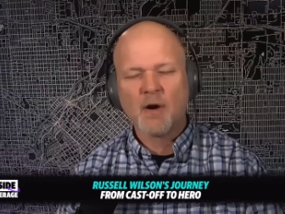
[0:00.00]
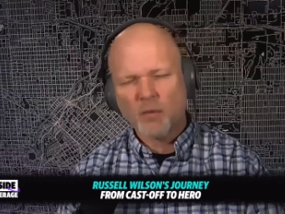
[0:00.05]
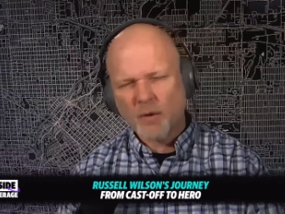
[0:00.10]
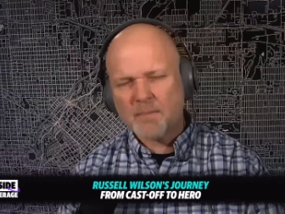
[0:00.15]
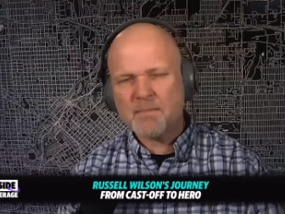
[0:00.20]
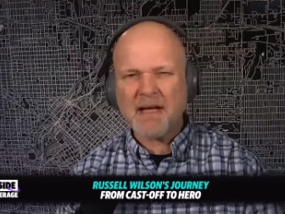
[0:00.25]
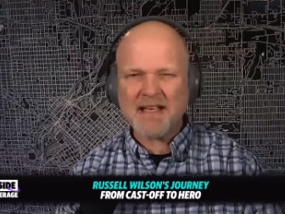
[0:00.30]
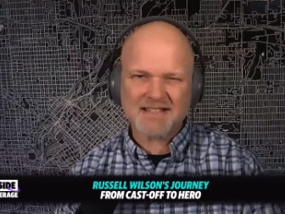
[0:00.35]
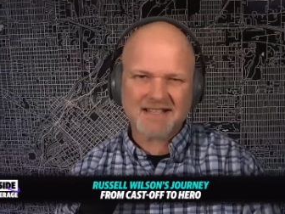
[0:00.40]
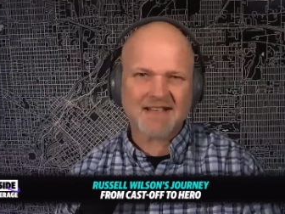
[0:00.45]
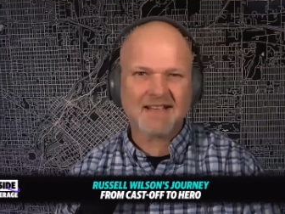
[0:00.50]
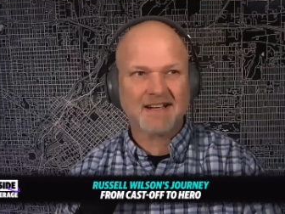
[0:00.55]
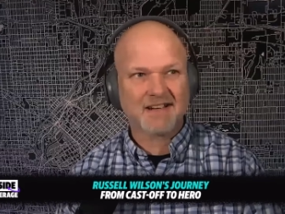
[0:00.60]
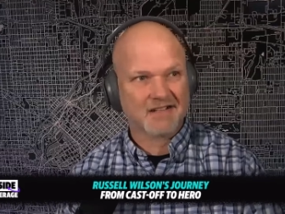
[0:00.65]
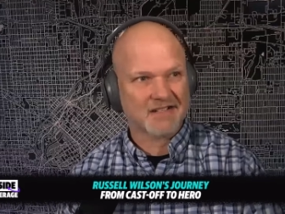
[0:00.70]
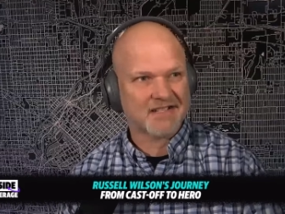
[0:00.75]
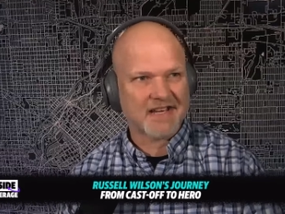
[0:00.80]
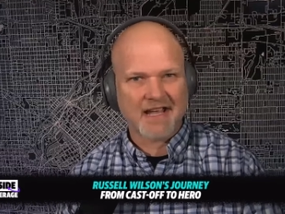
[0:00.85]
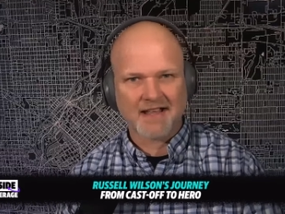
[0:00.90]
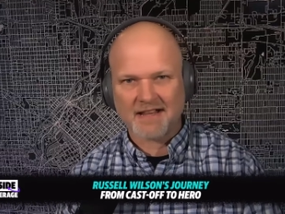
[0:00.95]
where basically
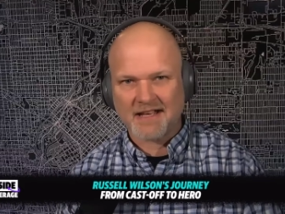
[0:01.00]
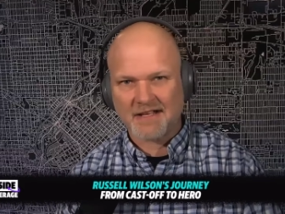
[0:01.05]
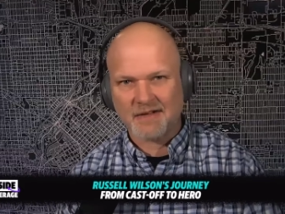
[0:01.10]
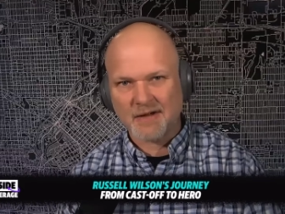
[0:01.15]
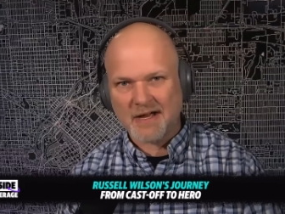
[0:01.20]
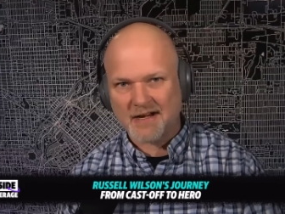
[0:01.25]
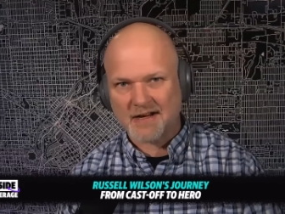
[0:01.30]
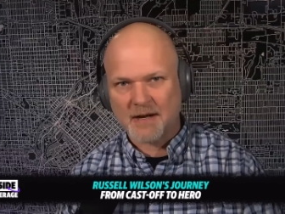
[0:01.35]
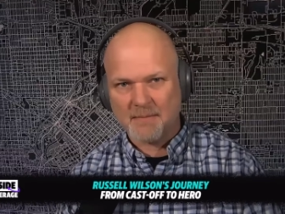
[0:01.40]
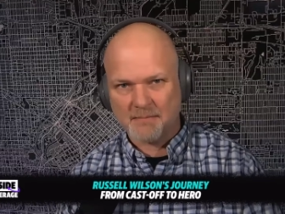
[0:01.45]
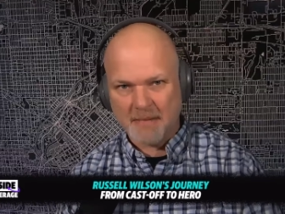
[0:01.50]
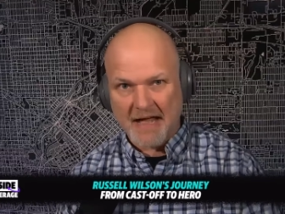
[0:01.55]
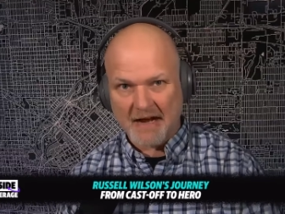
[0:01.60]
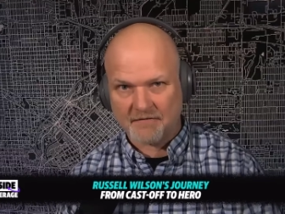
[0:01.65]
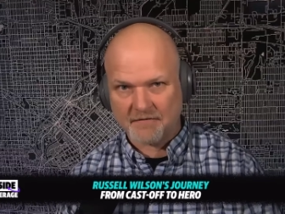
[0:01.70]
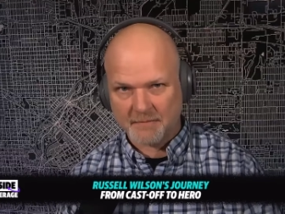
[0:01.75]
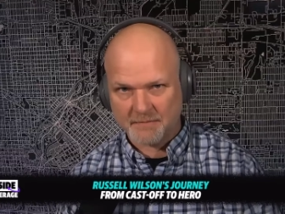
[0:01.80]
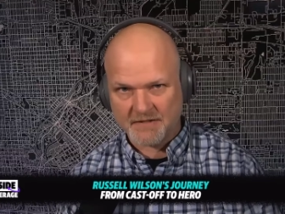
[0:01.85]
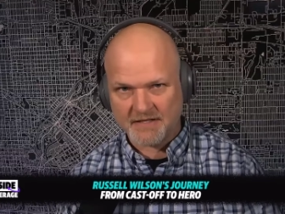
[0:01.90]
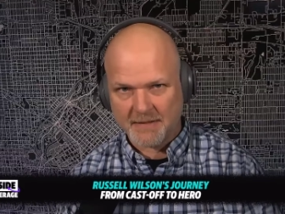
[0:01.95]
they're saying, like, you got to come
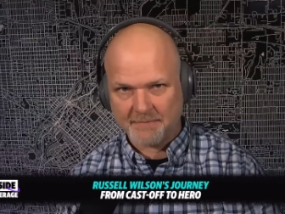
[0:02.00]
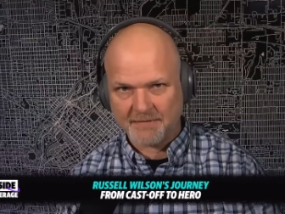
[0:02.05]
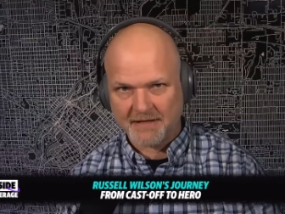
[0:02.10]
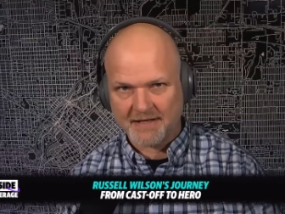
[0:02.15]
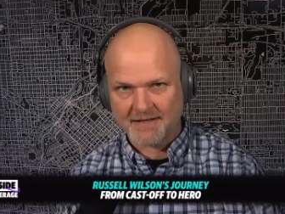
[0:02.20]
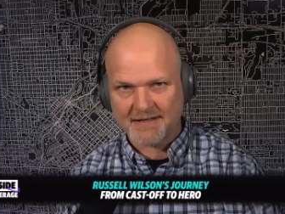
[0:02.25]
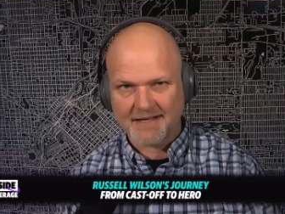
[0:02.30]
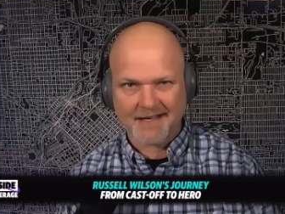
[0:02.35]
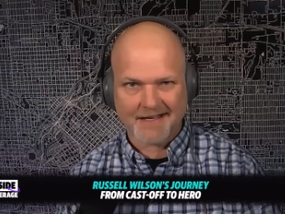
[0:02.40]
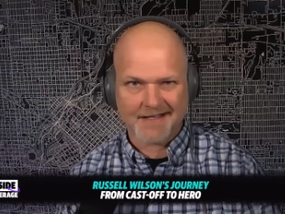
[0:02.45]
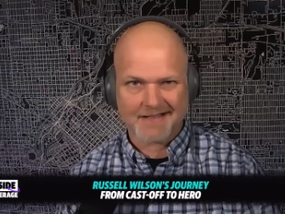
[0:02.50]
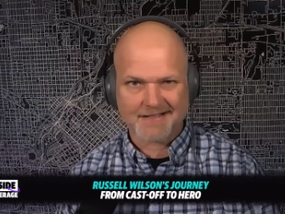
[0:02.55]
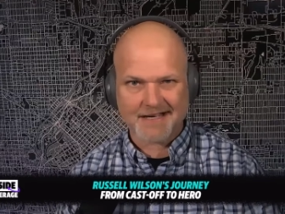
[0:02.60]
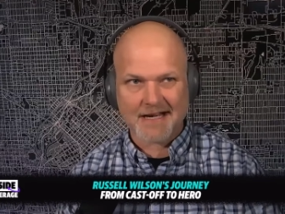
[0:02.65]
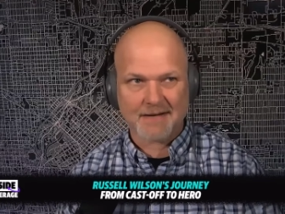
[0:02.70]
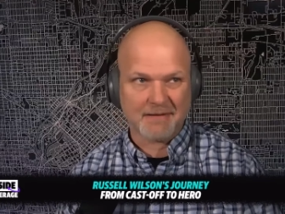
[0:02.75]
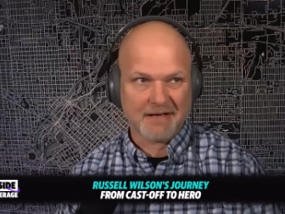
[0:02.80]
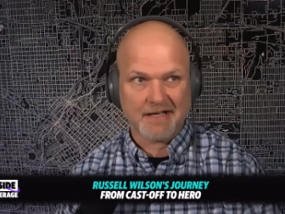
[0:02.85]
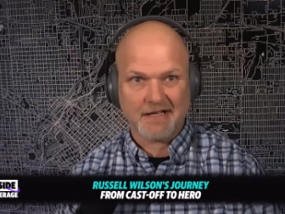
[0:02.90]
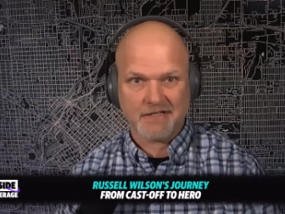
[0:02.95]
back from something. Like, it's
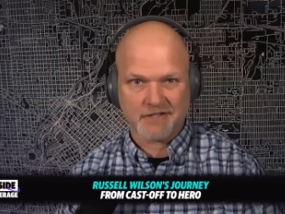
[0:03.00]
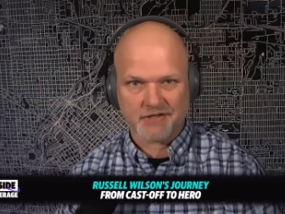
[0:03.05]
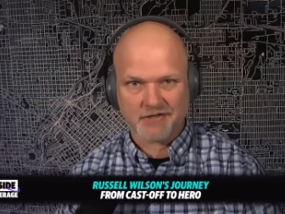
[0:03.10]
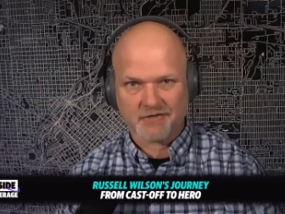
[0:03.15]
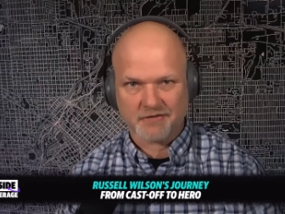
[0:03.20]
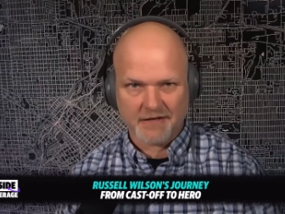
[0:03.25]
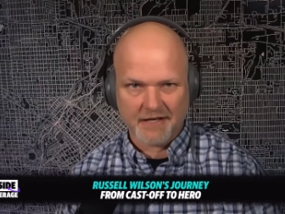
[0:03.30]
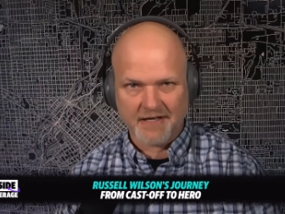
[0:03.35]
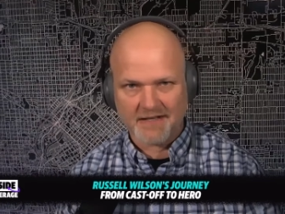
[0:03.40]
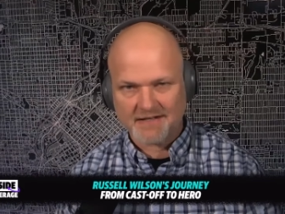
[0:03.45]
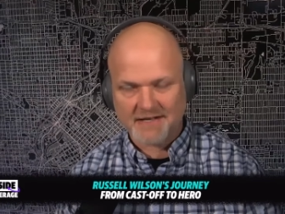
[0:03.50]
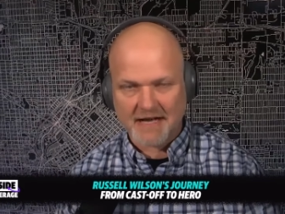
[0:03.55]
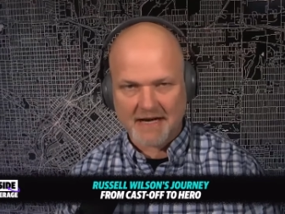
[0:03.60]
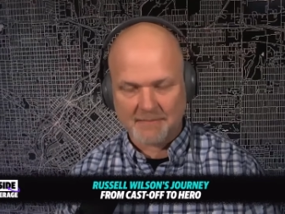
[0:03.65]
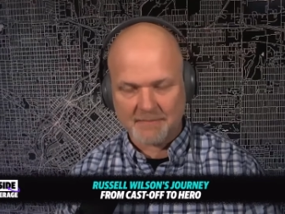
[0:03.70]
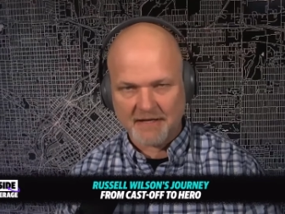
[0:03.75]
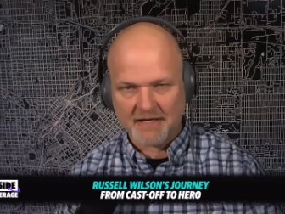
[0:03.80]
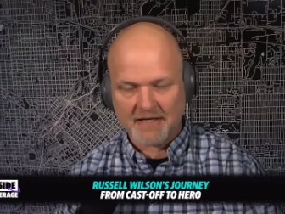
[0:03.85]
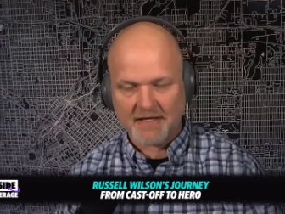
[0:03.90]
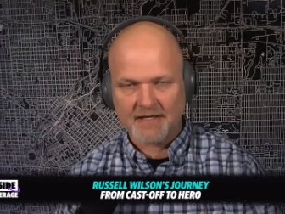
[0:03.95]
got to be an injury. It's got
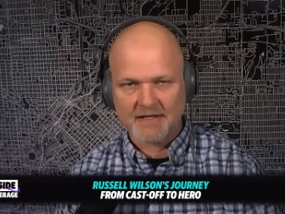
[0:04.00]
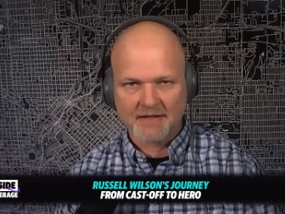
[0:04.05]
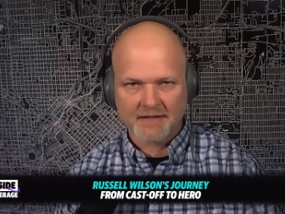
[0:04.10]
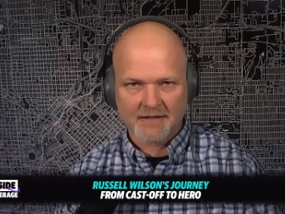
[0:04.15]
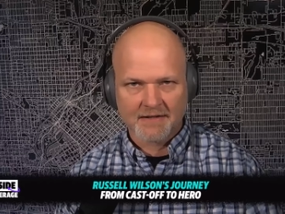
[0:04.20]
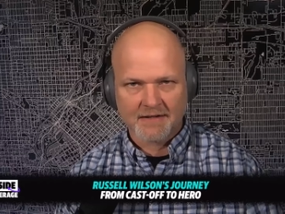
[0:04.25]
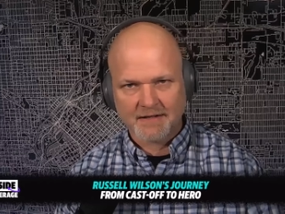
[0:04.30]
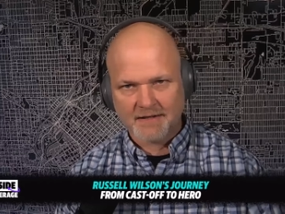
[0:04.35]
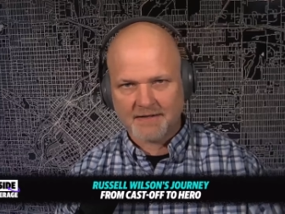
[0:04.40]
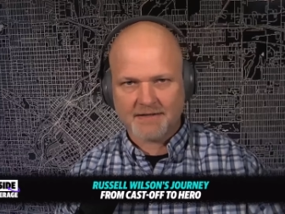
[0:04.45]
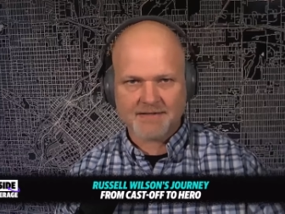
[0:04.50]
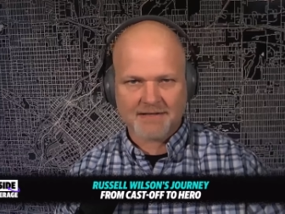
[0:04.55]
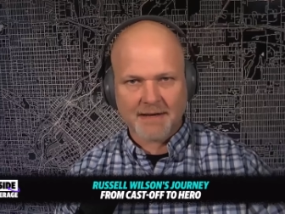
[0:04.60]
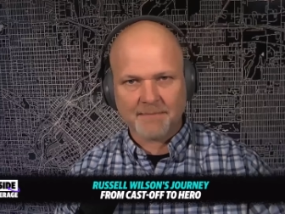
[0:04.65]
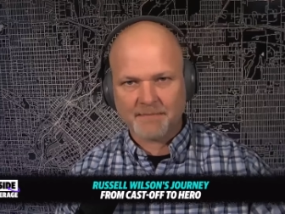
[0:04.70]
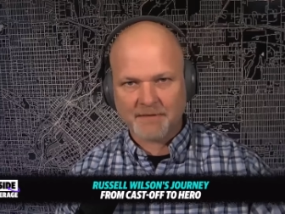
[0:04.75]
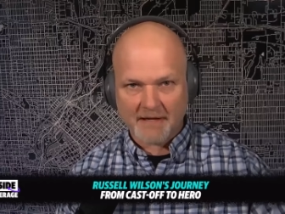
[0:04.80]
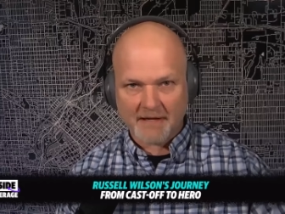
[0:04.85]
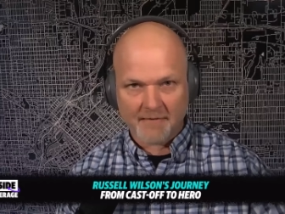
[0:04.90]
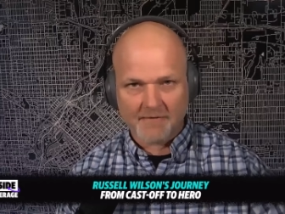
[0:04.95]
to be uh,
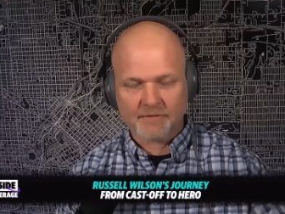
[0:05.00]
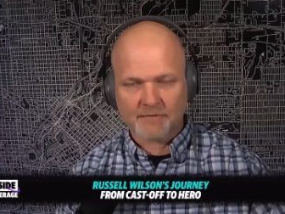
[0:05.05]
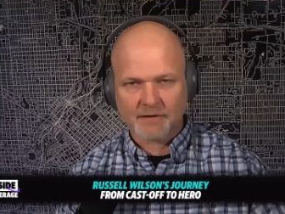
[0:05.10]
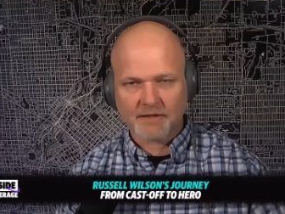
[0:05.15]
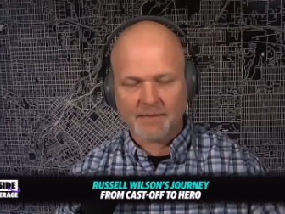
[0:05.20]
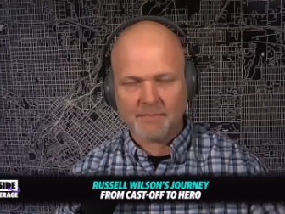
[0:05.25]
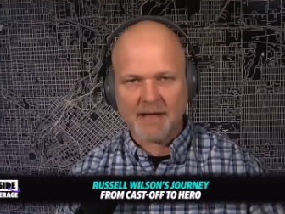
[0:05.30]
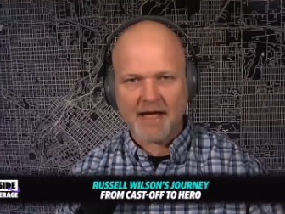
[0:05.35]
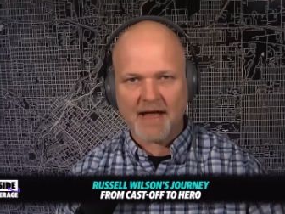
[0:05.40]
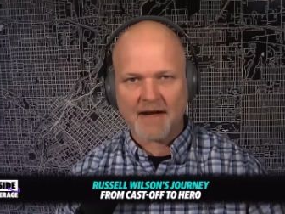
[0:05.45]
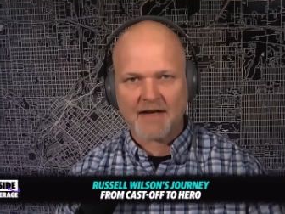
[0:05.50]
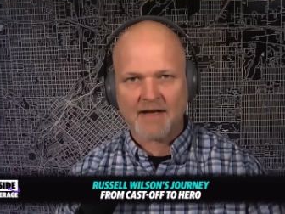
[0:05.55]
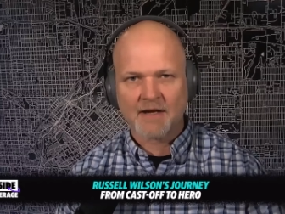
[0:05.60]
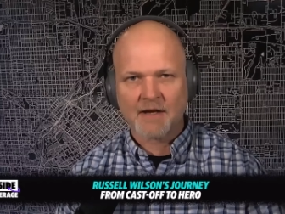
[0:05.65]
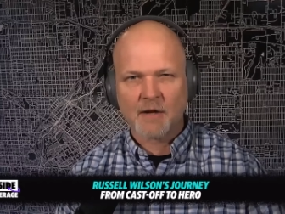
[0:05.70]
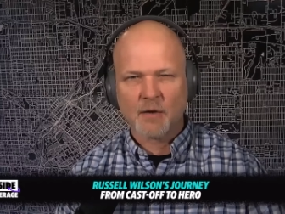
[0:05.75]
something really bad.